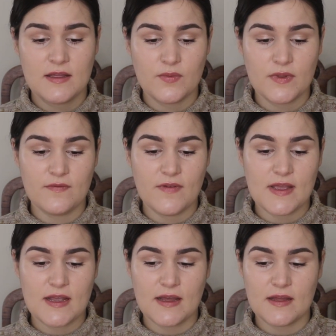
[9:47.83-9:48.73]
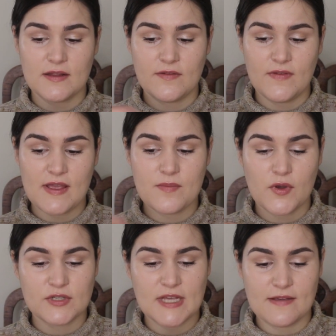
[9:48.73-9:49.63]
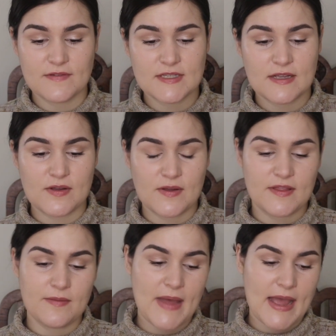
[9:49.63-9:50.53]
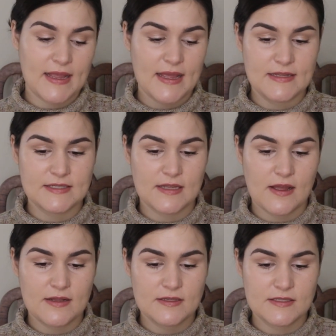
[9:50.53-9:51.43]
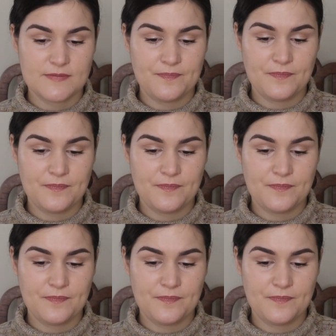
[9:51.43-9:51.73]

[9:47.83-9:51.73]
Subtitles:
with V-cut, V motifs at the back and sides.